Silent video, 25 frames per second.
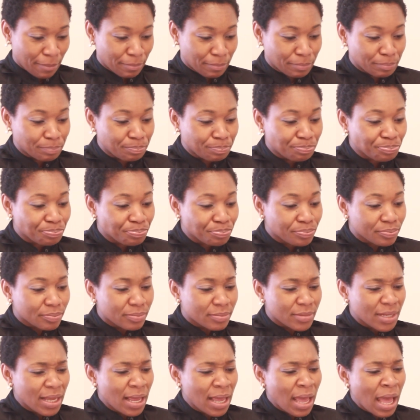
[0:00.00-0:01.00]
I
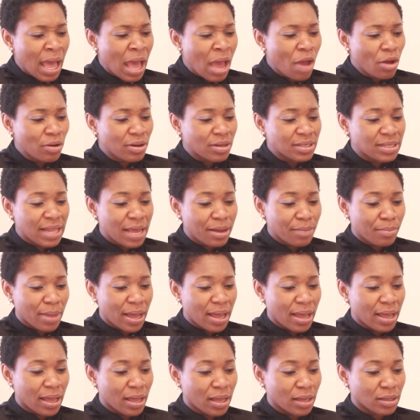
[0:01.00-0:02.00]
always like
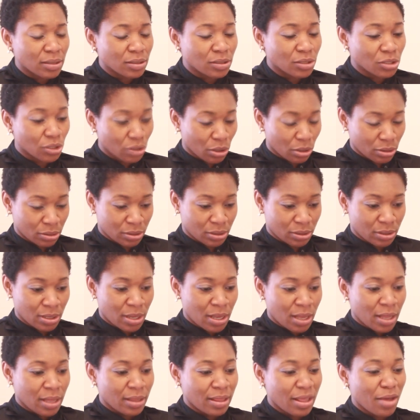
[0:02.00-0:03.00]
my hair short.
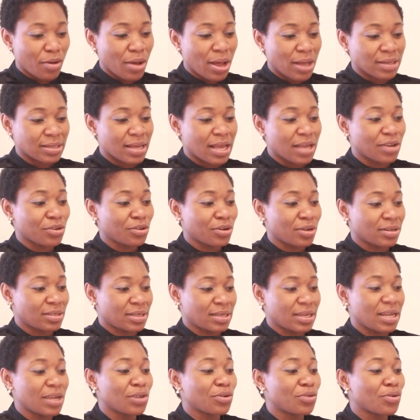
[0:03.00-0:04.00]
Then as I
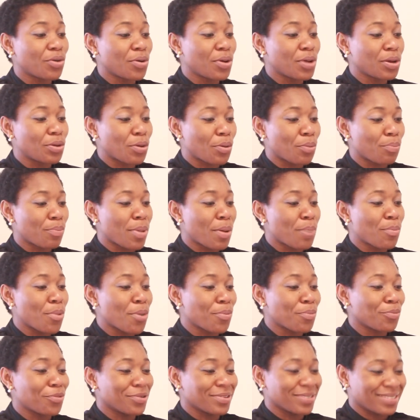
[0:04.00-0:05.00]
started growing up, my
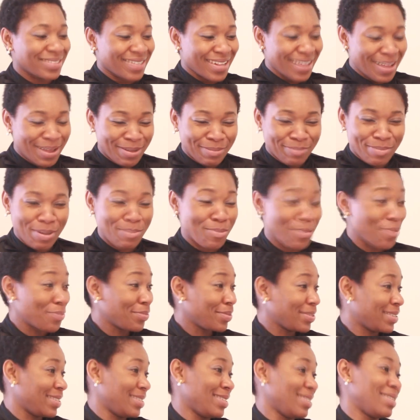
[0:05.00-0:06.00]
mom was like,
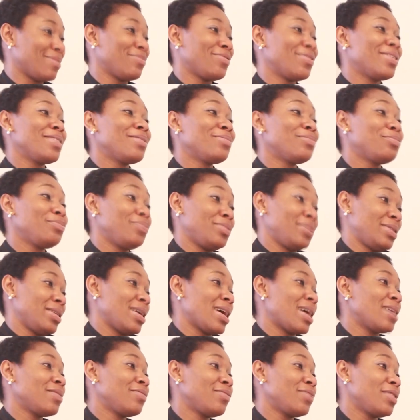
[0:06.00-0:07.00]
she
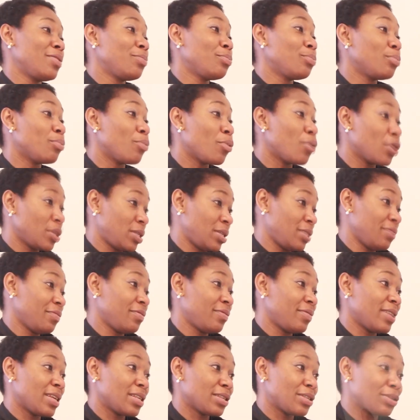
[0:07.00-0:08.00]
has very much
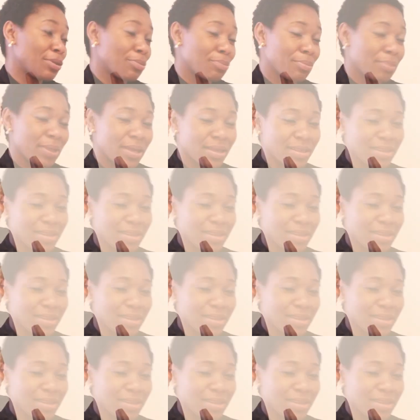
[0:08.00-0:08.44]
influence on